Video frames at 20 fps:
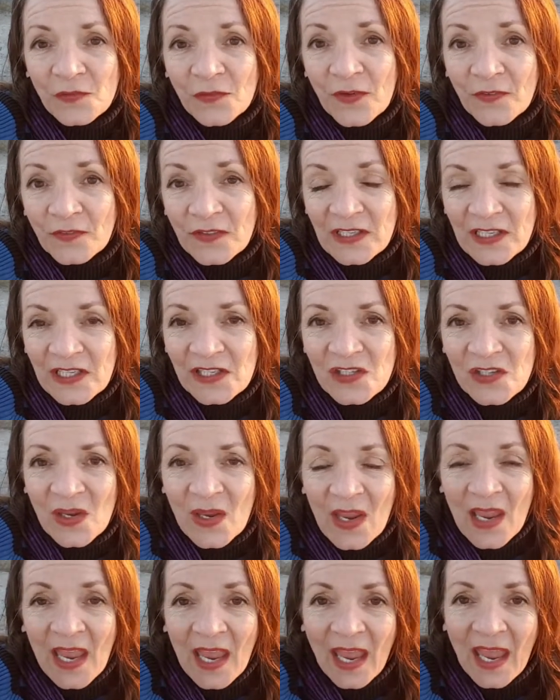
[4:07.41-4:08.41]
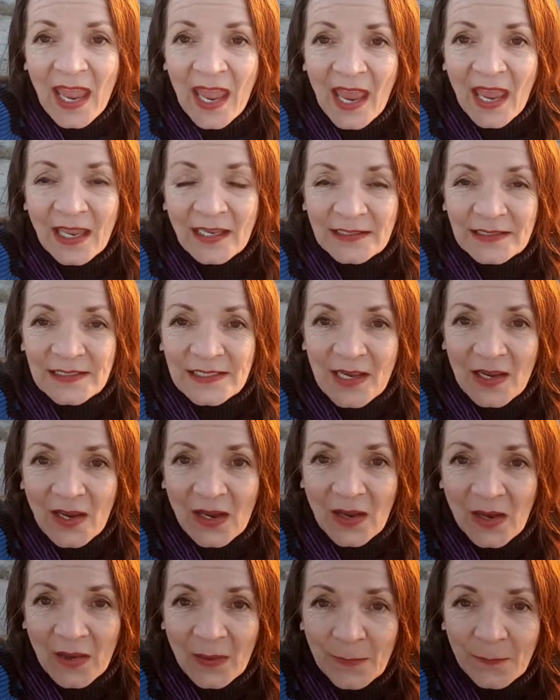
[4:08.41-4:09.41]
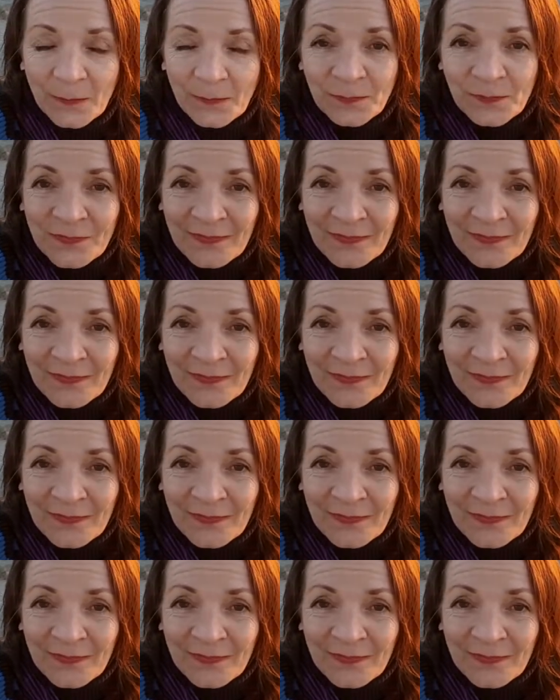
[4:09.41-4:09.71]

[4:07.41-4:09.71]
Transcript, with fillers: 50s, and um,